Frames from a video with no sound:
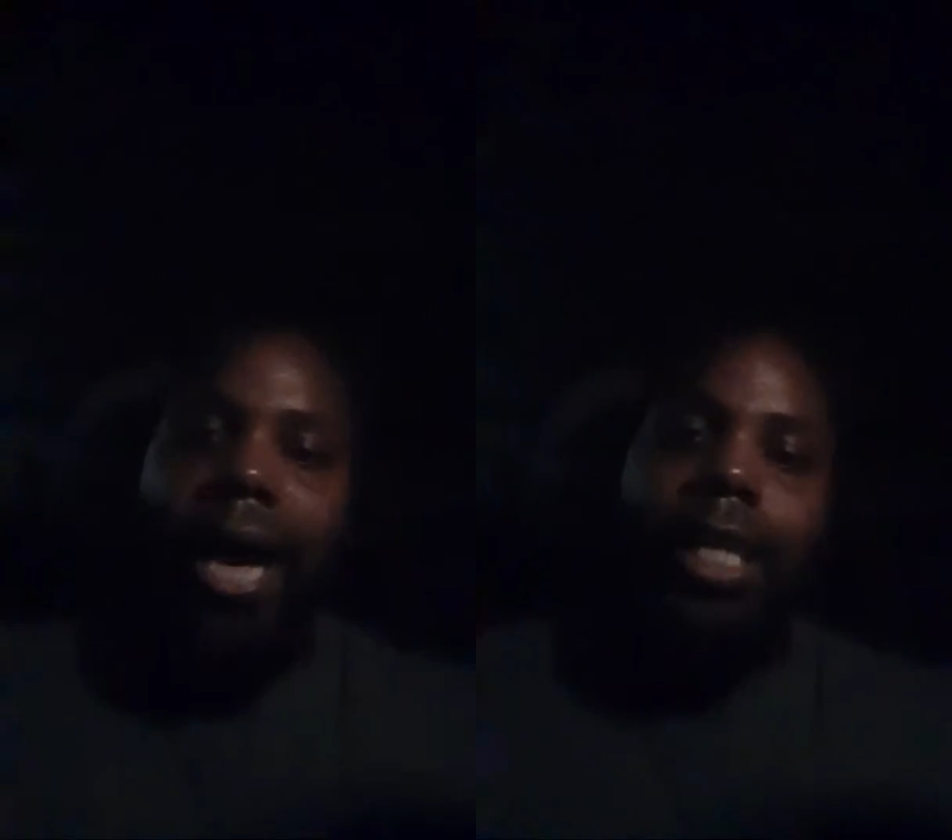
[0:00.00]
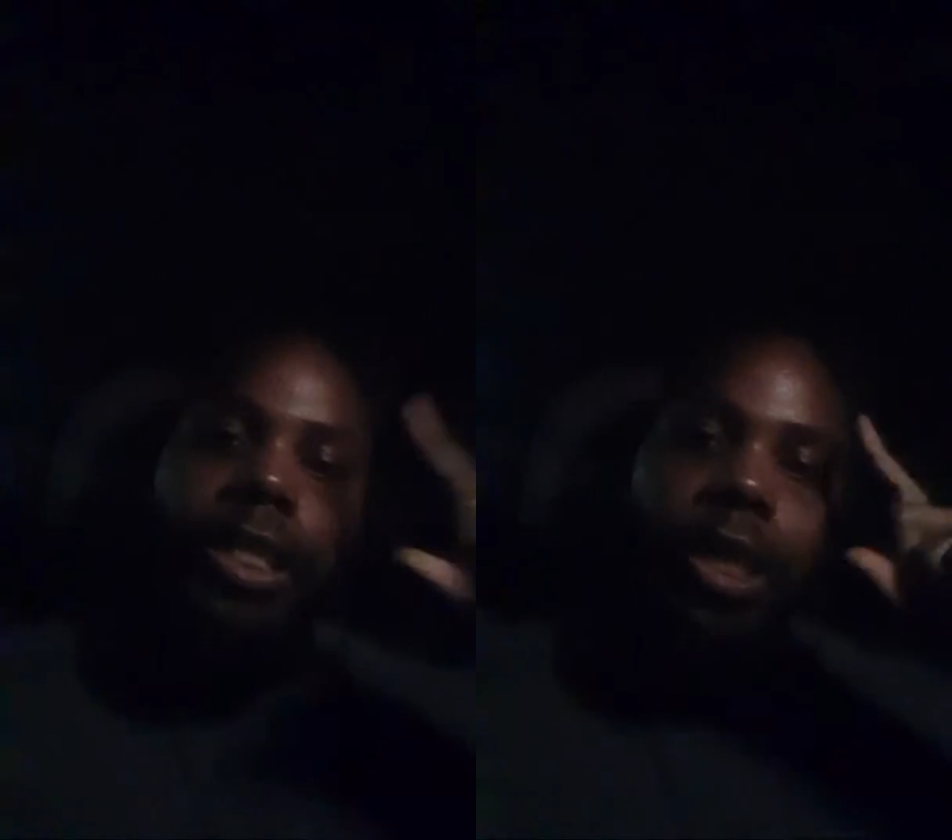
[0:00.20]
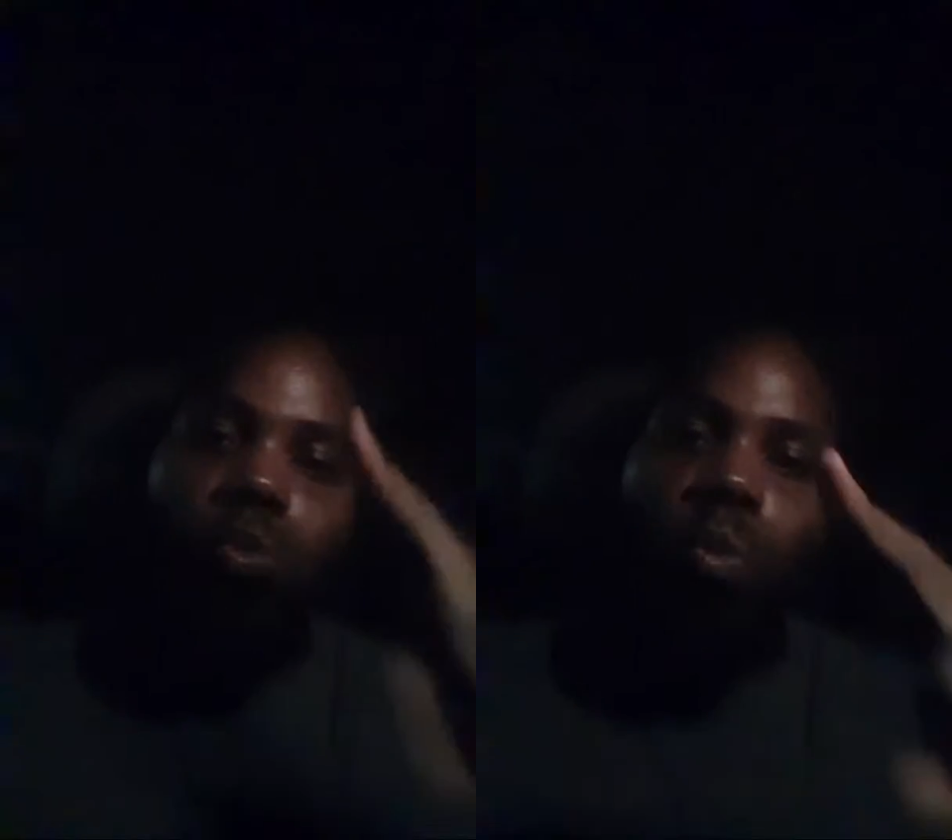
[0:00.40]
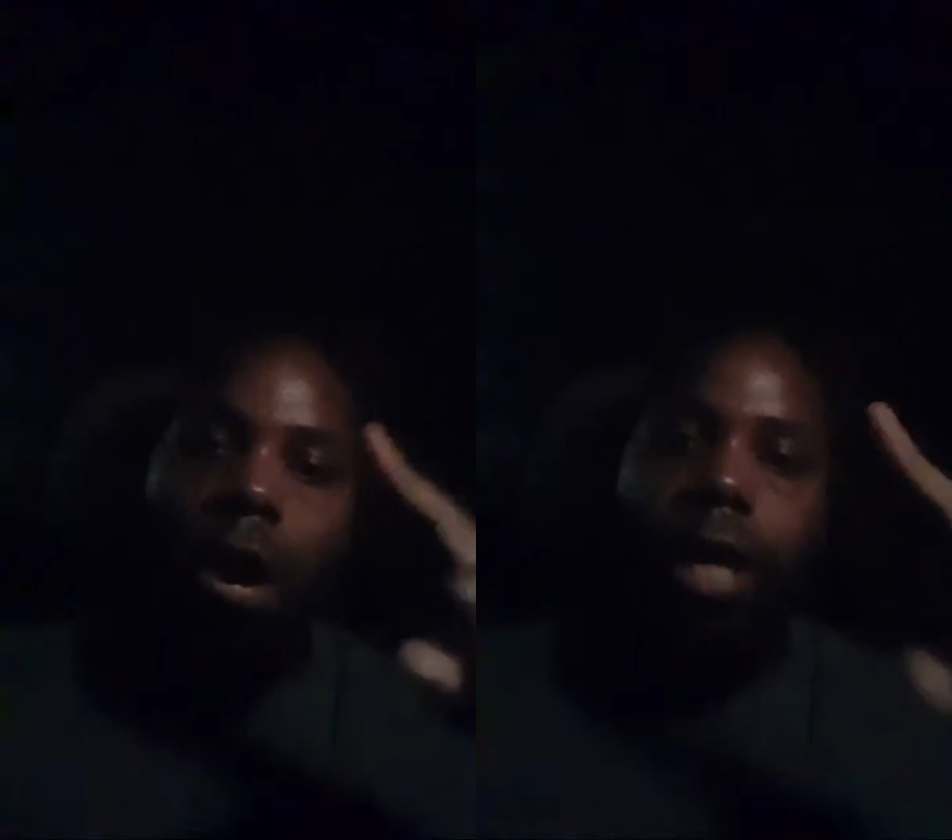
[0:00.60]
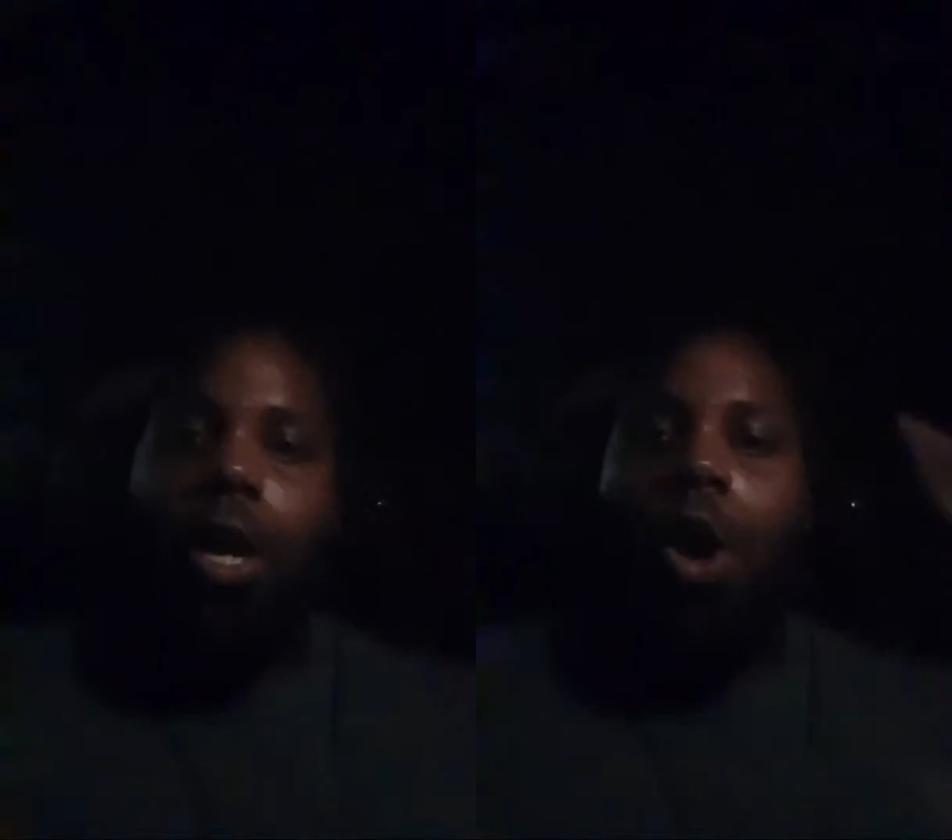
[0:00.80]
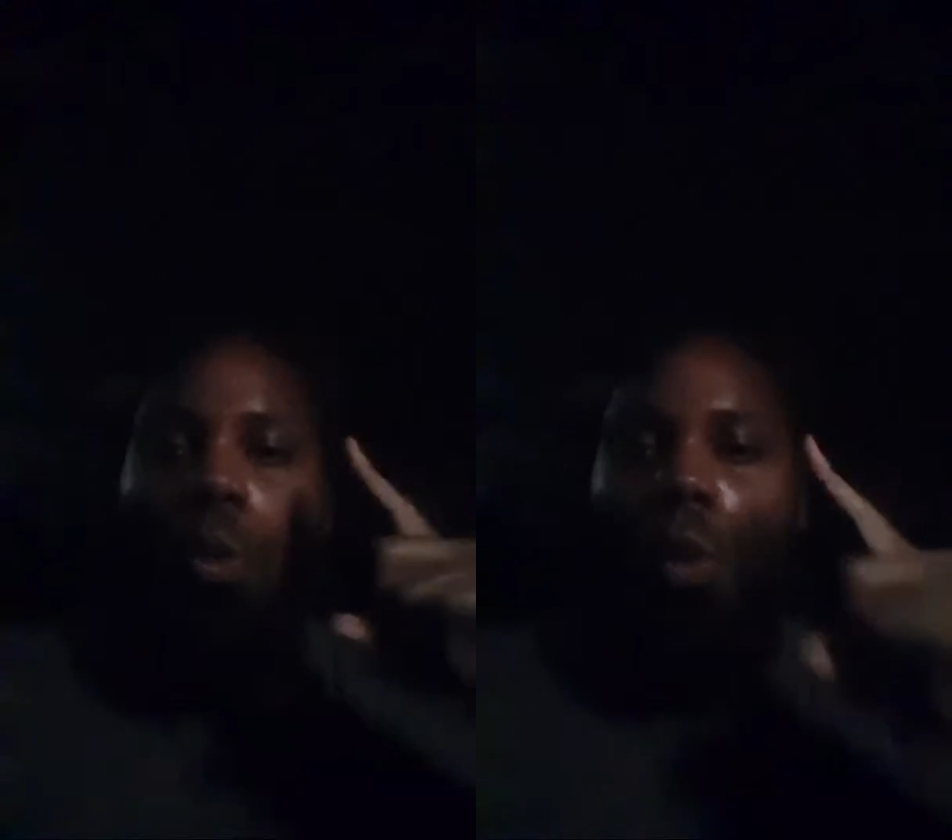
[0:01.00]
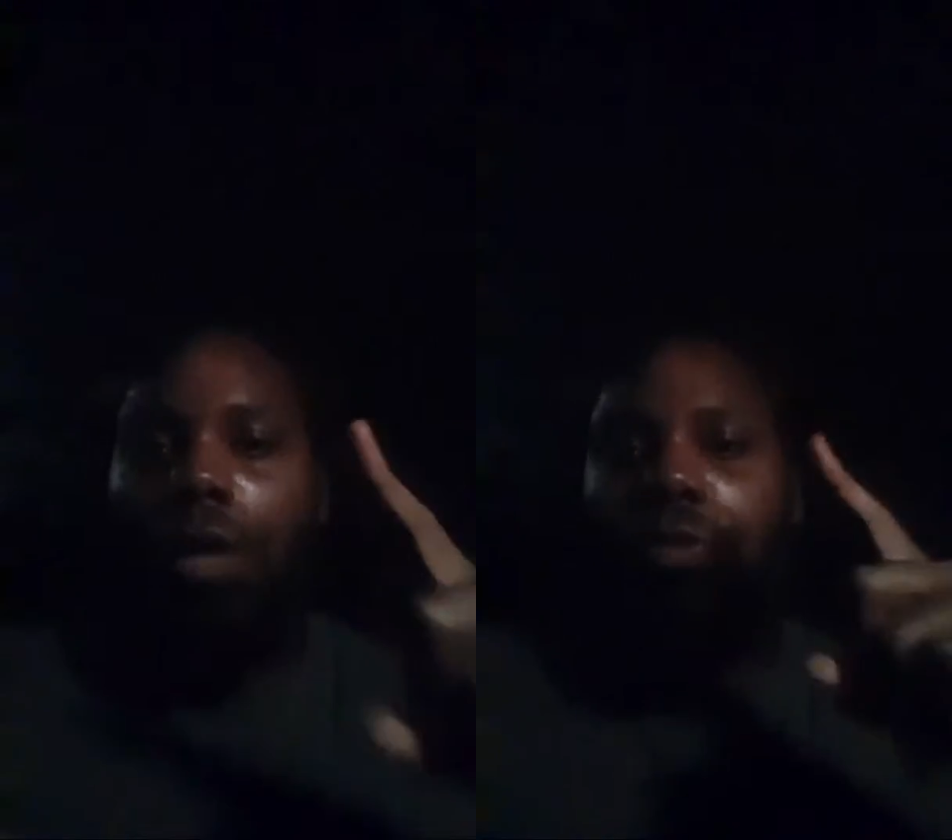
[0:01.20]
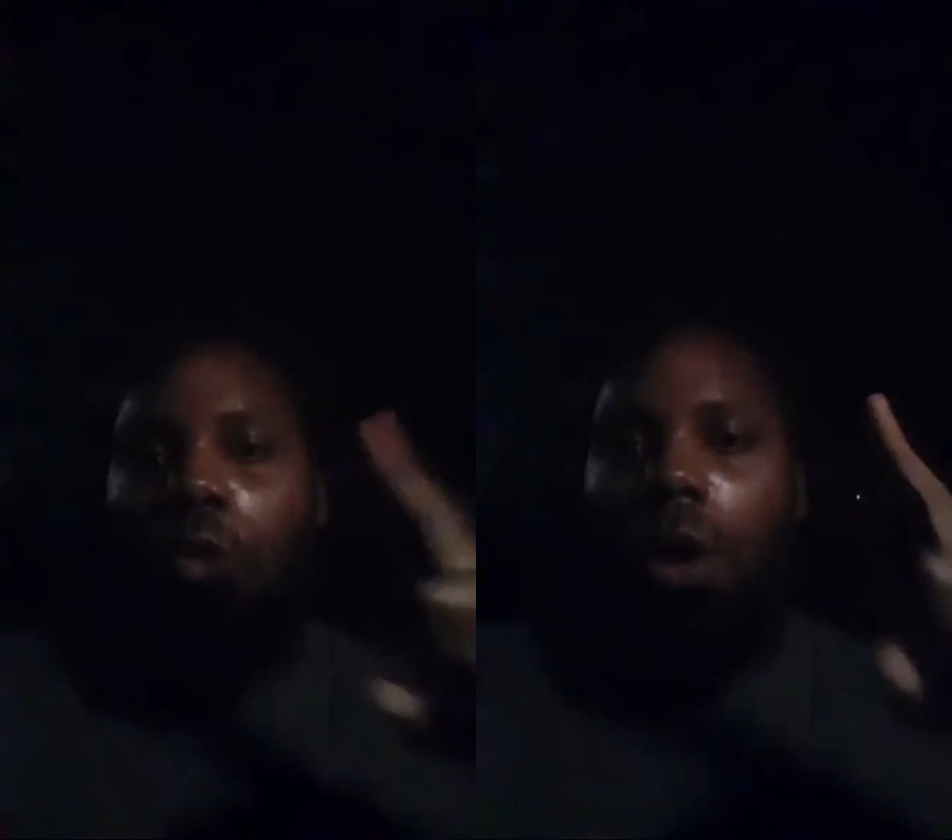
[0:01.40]
It's just one
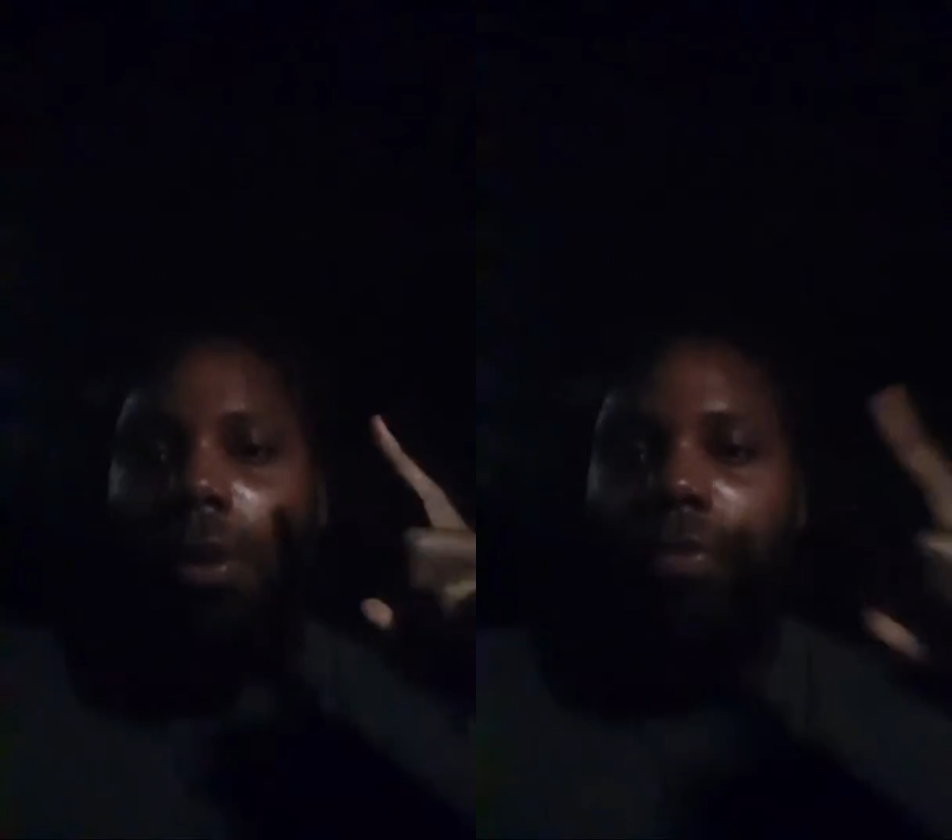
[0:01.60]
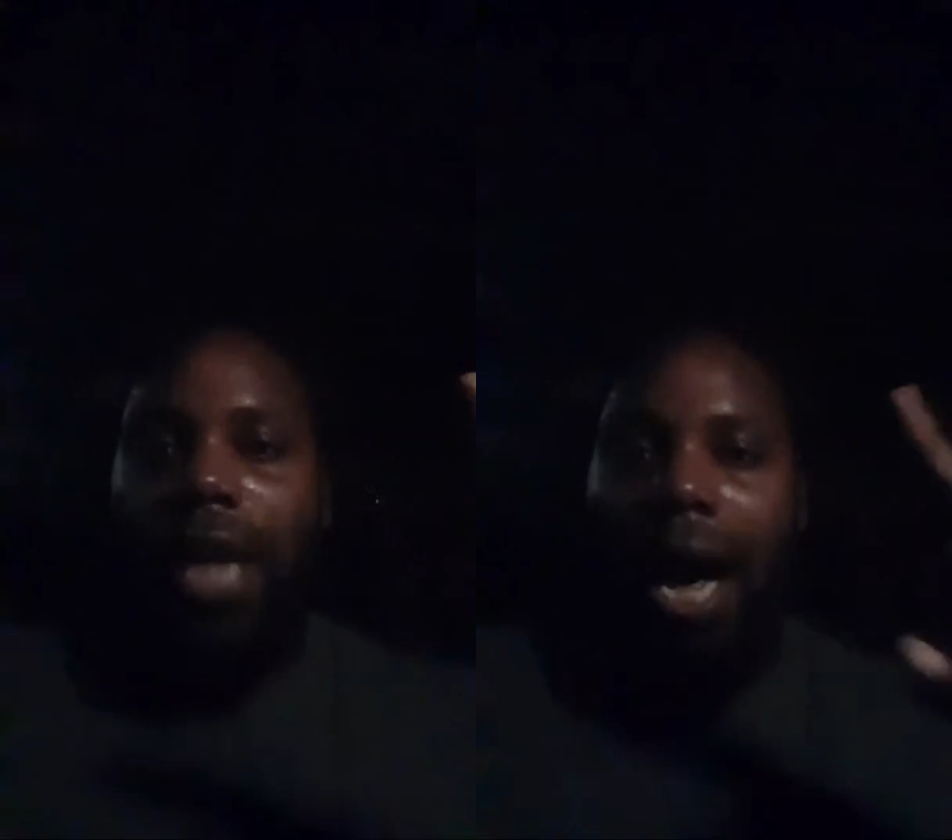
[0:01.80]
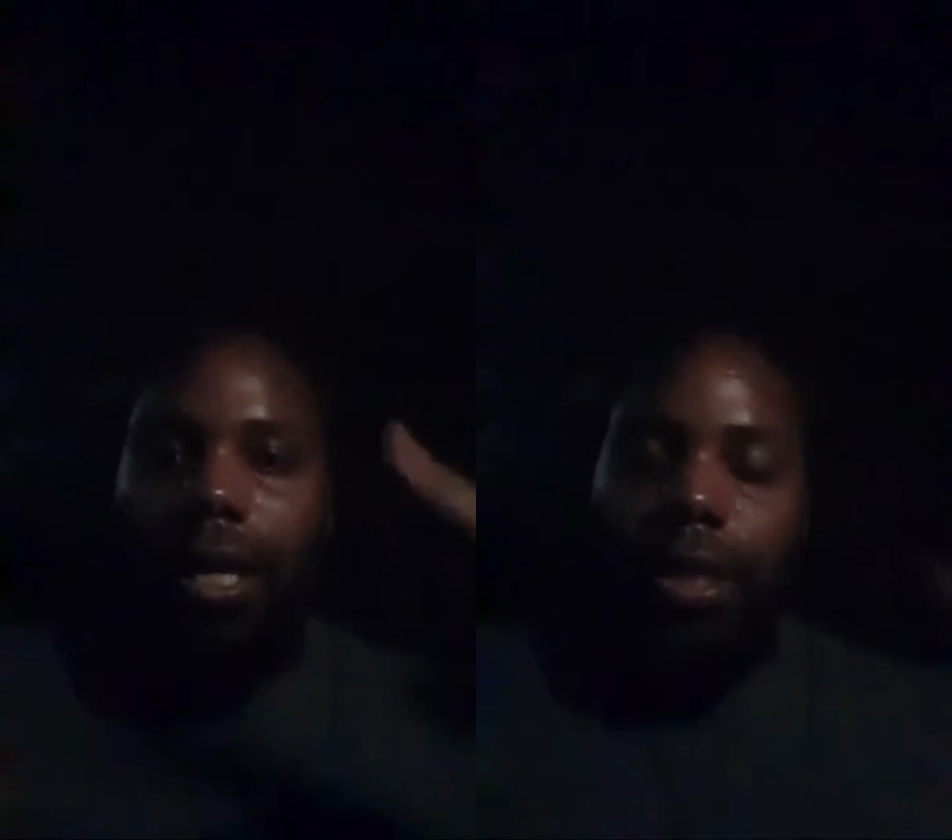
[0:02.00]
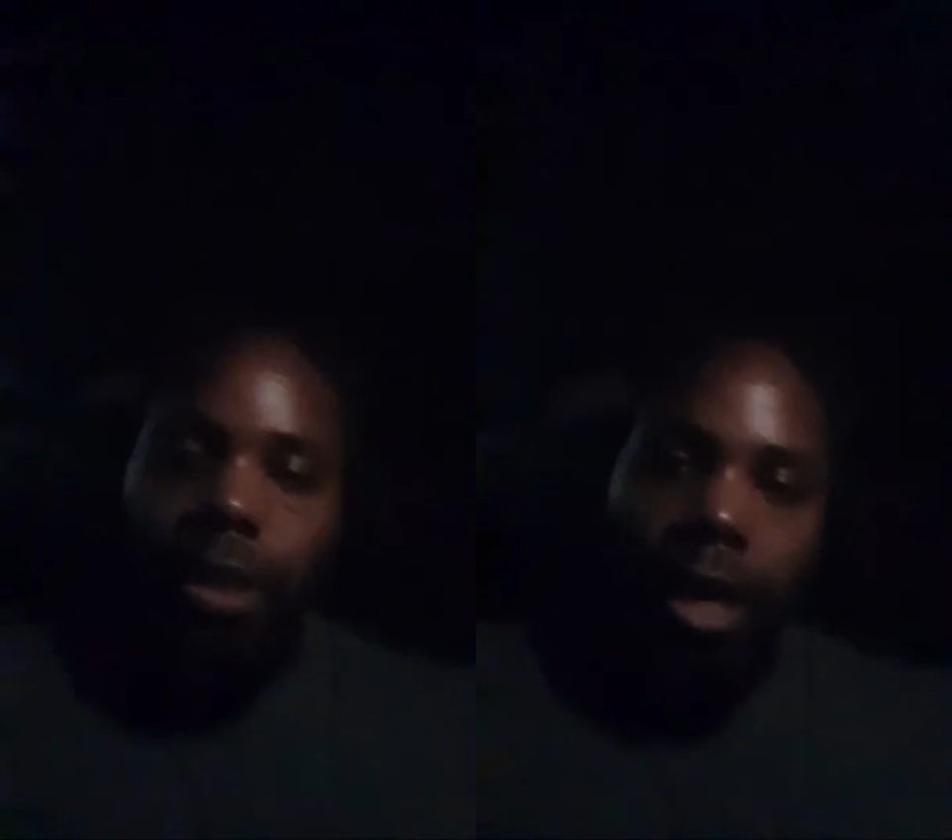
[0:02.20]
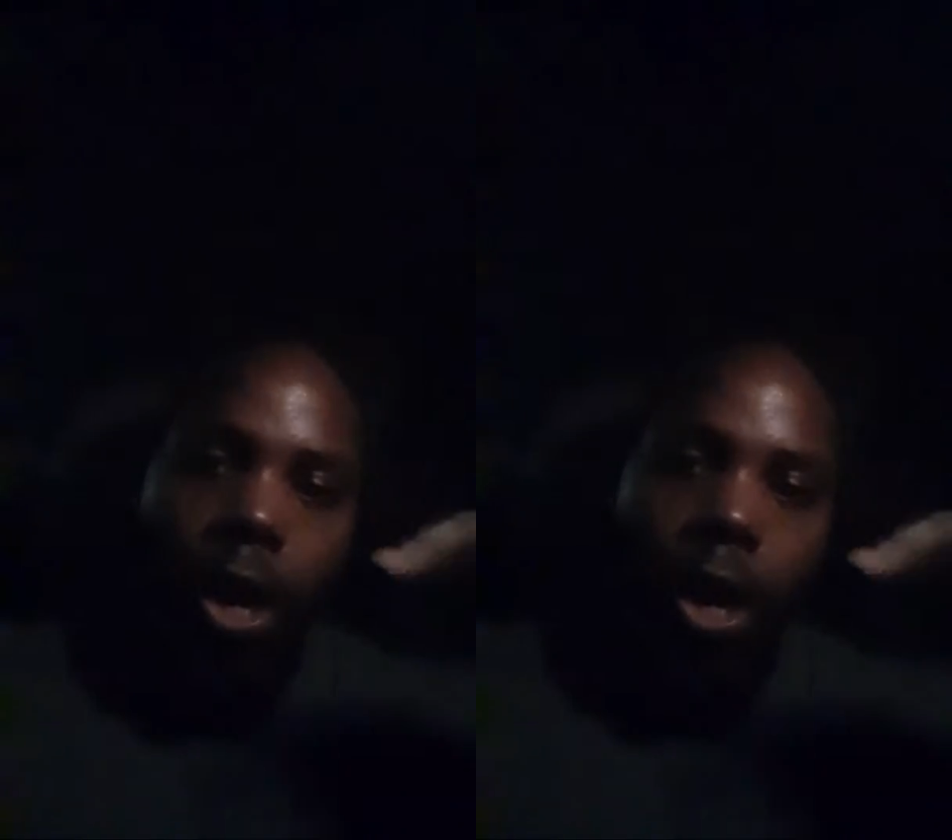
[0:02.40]
form of knowledge.